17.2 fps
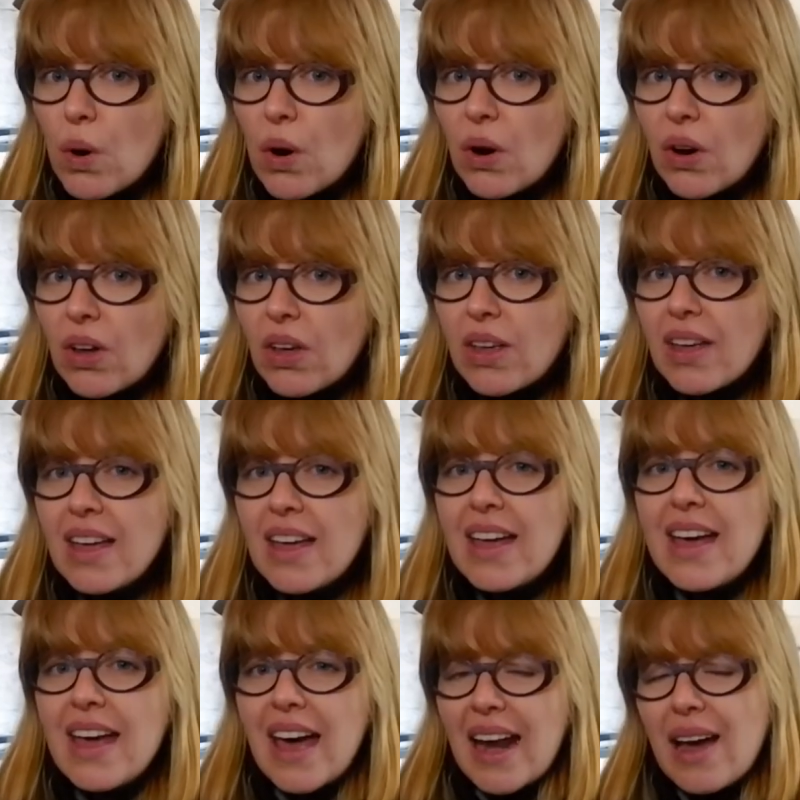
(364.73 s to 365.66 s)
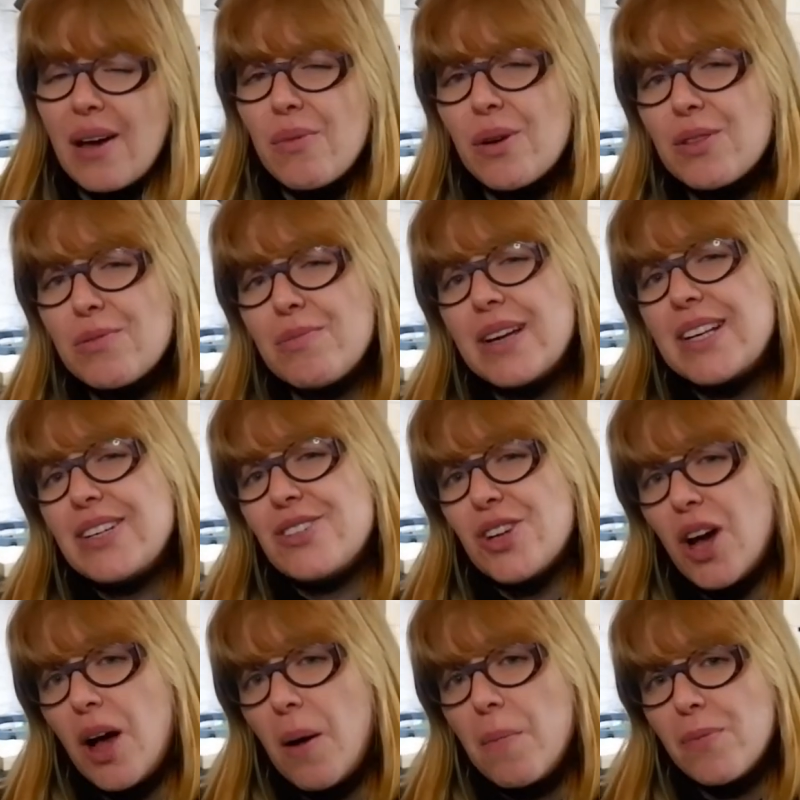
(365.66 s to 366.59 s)
work, and I want my
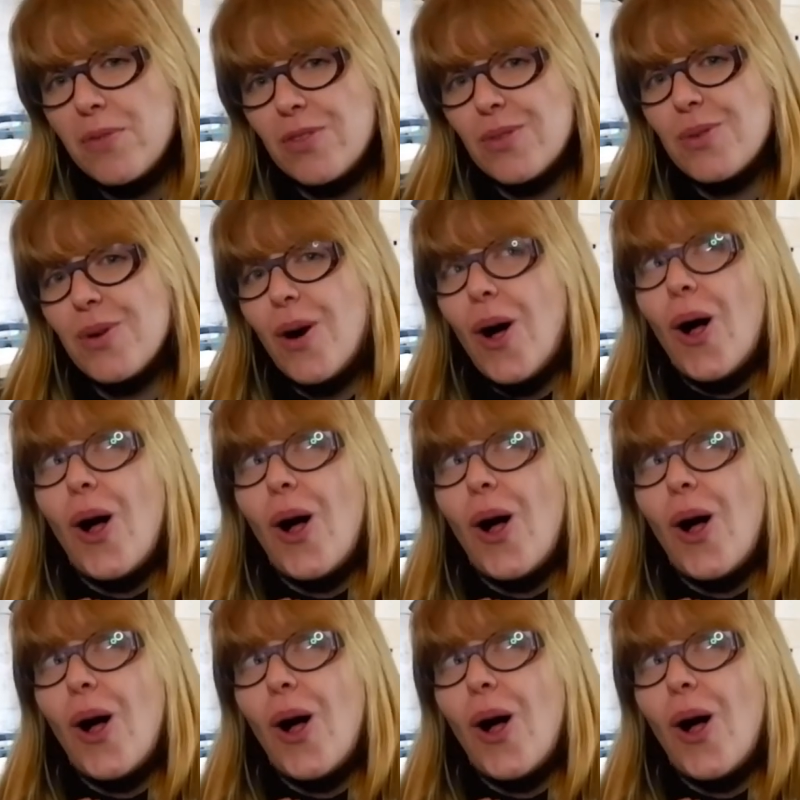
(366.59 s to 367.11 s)
job to